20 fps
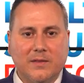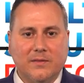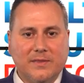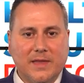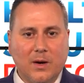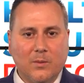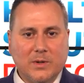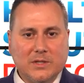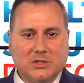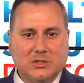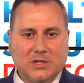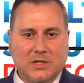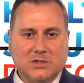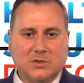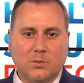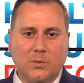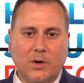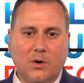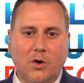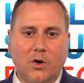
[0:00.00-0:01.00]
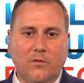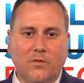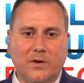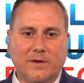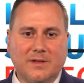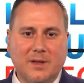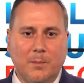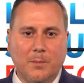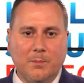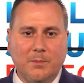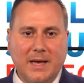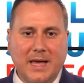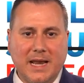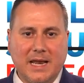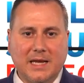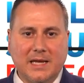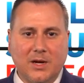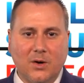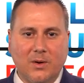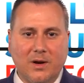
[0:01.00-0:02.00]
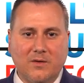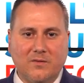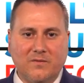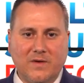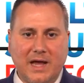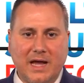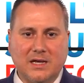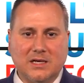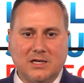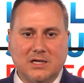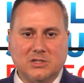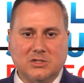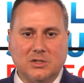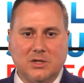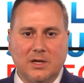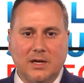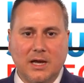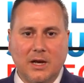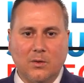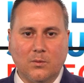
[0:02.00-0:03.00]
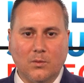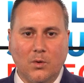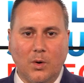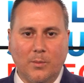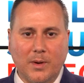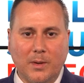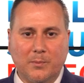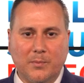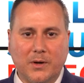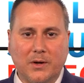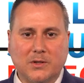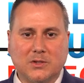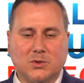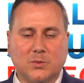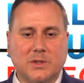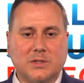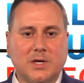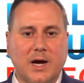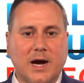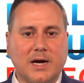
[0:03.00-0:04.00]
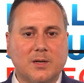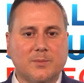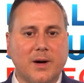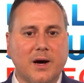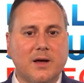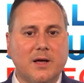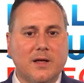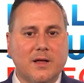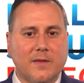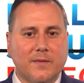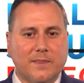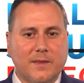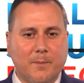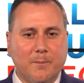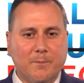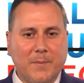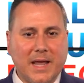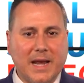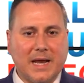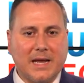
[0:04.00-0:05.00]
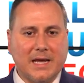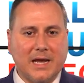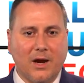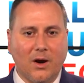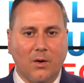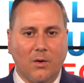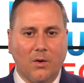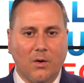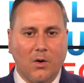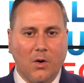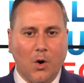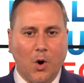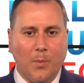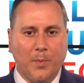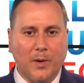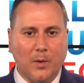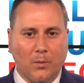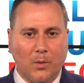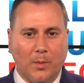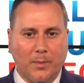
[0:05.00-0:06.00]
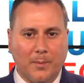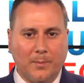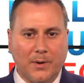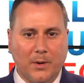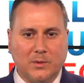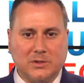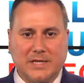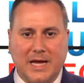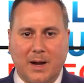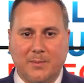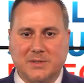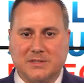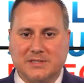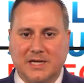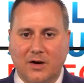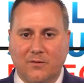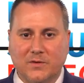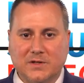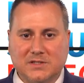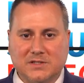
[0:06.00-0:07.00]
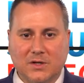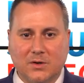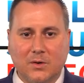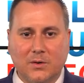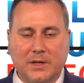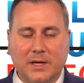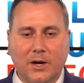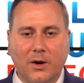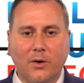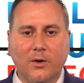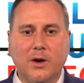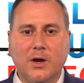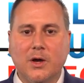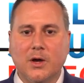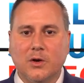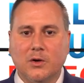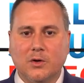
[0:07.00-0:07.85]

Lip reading: Then we just went over the Medicare Advantage enrollment period. So we talked about the Medicare open enrollment period, which happens every single year.